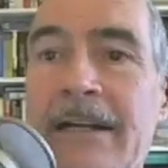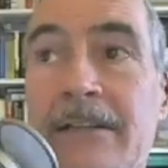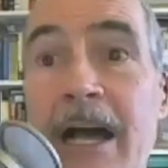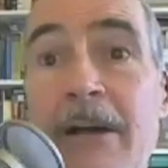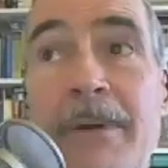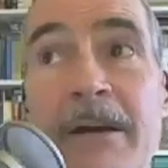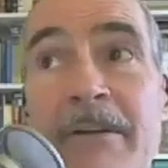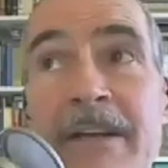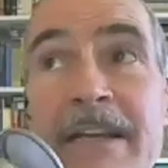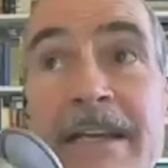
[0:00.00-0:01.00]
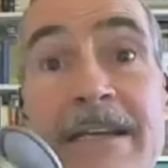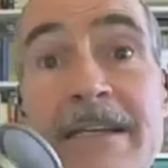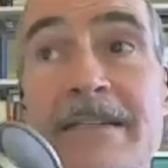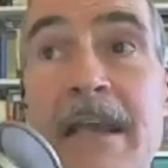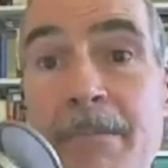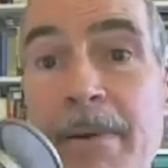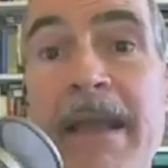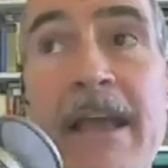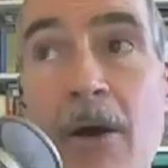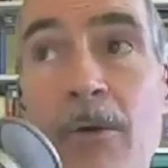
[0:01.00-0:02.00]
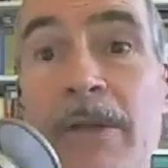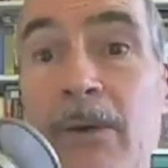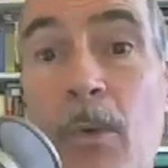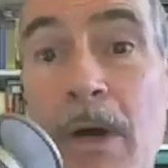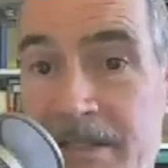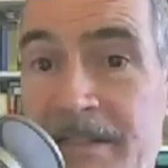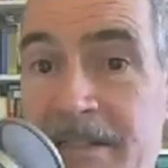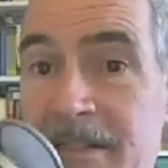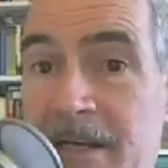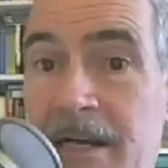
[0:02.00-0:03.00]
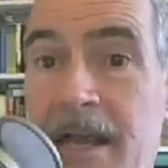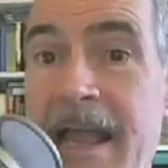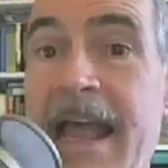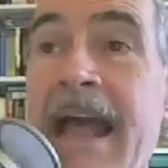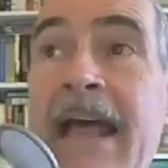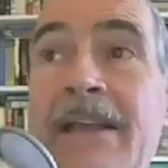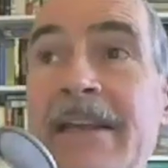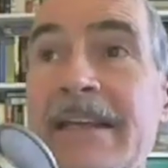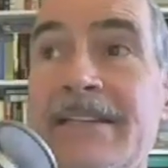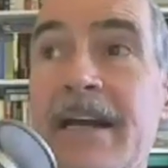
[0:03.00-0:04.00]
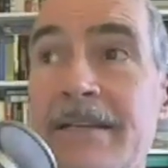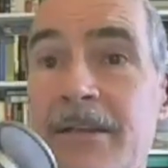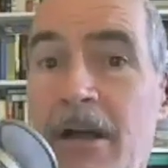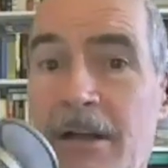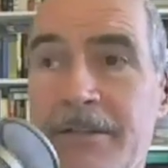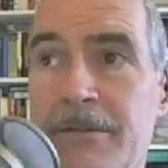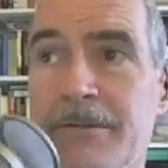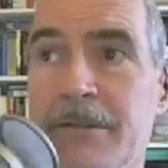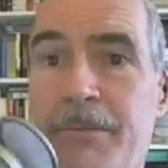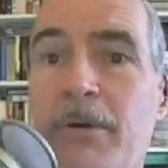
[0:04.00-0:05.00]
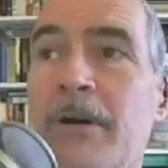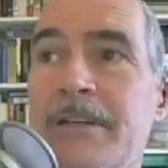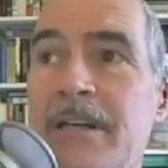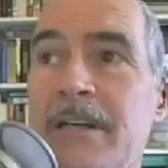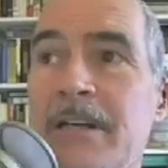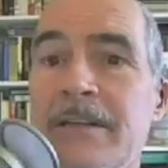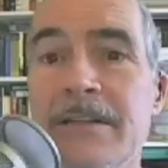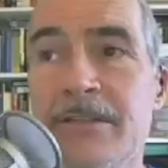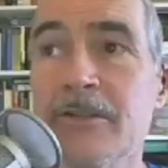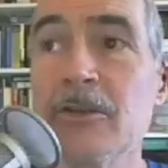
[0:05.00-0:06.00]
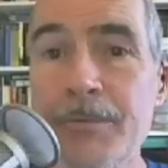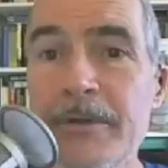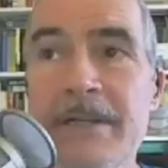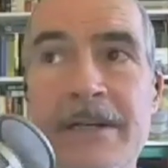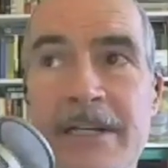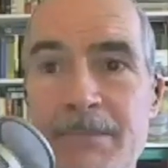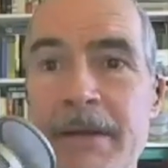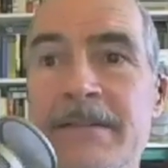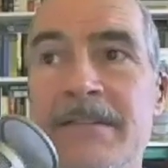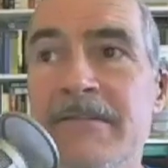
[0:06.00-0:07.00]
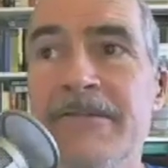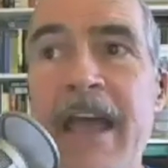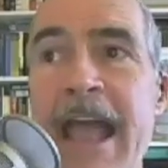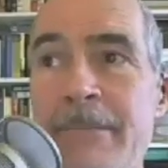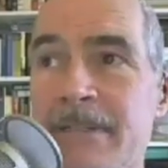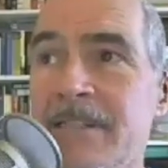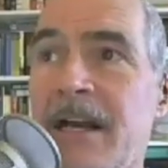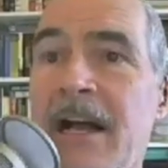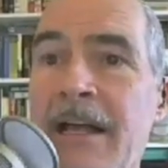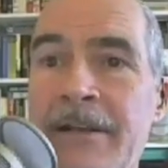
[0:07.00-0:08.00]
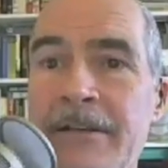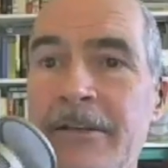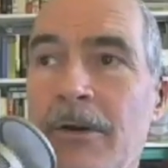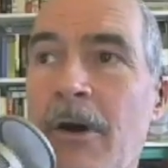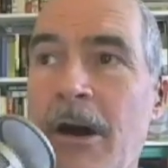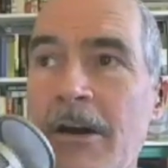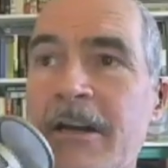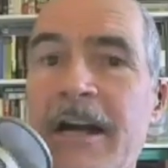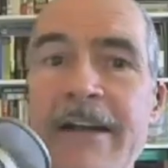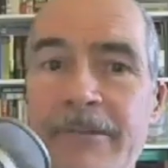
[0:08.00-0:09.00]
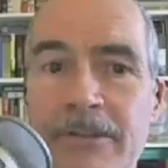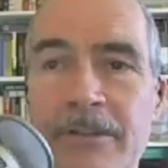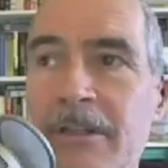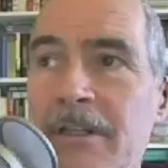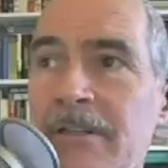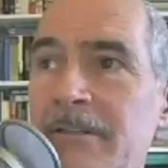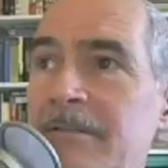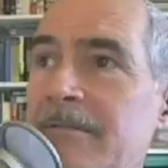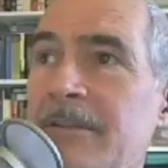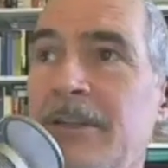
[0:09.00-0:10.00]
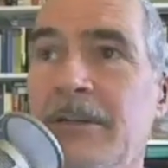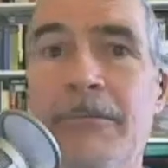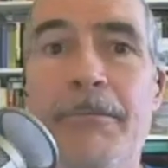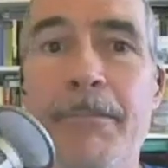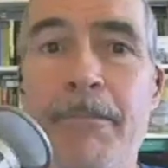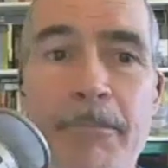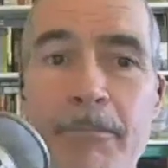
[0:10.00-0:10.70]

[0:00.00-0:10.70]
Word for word: uh, Cloudberry is a pay only once, and it does also support the super inexpensive Amazon, you know, archival, you know,